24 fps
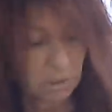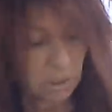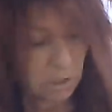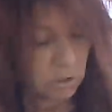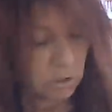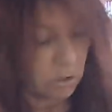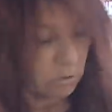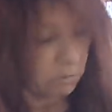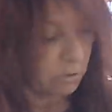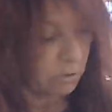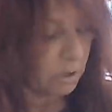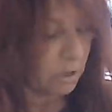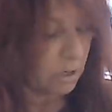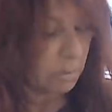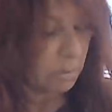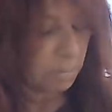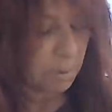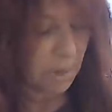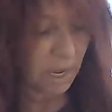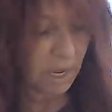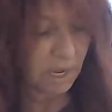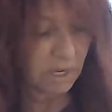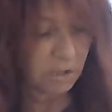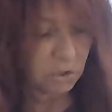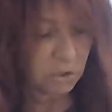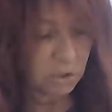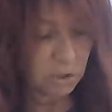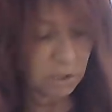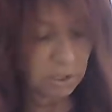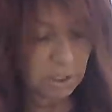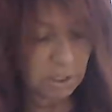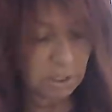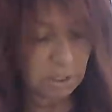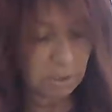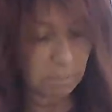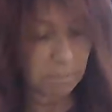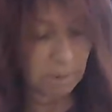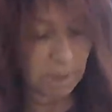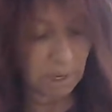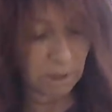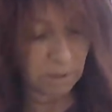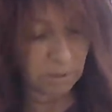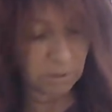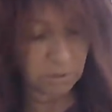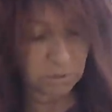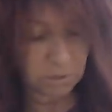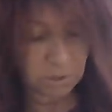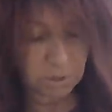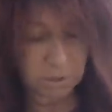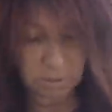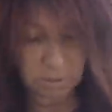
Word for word: that you're very passionate about